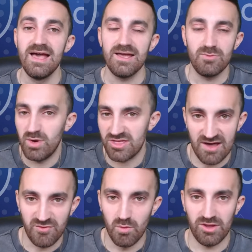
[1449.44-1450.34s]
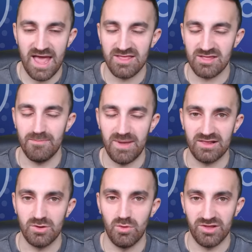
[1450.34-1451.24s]
whichever one ends up
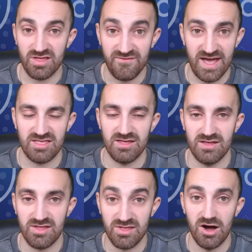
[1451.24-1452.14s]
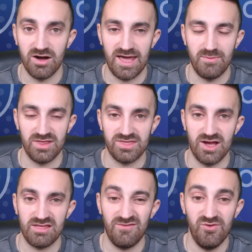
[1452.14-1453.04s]
being the one that's fit to start game week
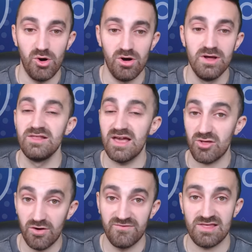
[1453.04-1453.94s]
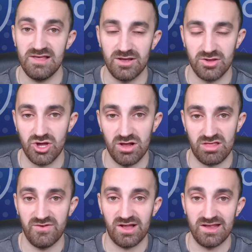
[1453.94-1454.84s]
34. There's obviously a good
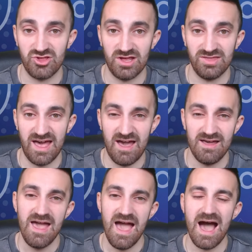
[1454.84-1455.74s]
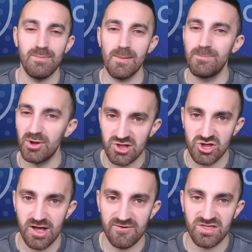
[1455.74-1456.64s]
chance of a clean sheet there. Am I bullish
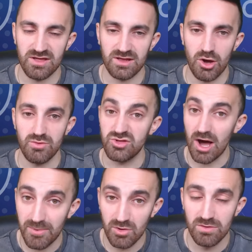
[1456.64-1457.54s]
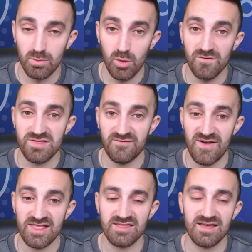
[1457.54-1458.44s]
enough to go double Wolves'
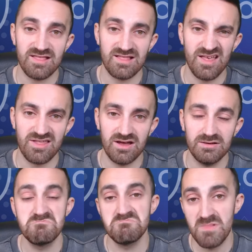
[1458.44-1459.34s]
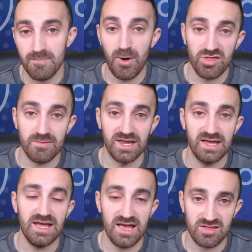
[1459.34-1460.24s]
defense against Leicester?
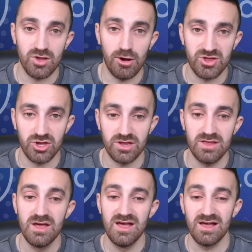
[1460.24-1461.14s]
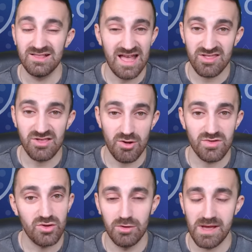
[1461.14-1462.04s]
Possibly. It's an option. Leicester don't
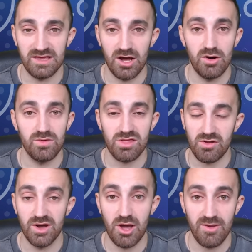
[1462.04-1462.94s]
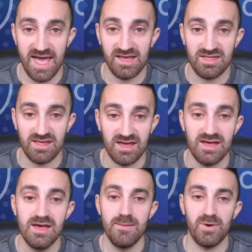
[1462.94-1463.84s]
score many goals, so I don't hate it.
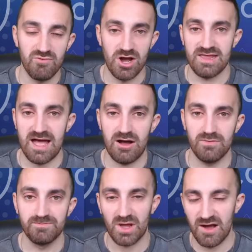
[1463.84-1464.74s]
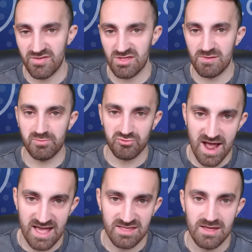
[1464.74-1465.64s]
But right now, I've
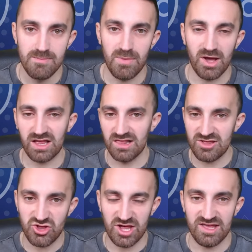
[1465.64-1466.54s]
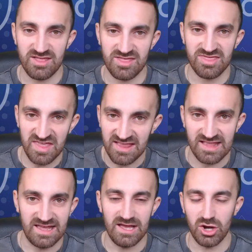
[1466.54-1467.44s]
spread my clean sheets
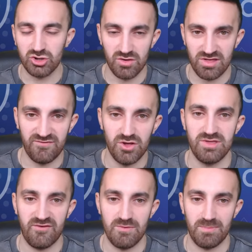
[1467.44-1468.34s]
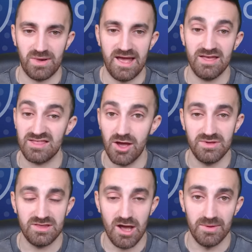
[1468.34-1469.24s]
thinly across a few different players. The
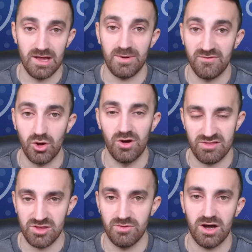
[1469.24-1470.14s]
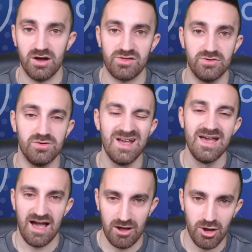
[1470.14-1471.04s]
only double up I've got is Newcastle
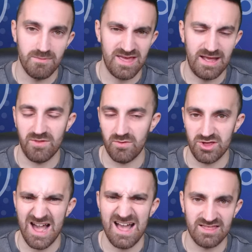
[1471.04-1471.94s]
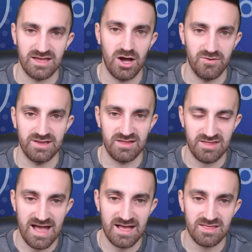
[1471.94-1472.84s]
at home to Ipswich as it currently
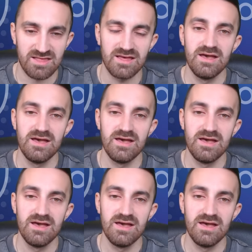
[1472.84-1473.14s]
stands.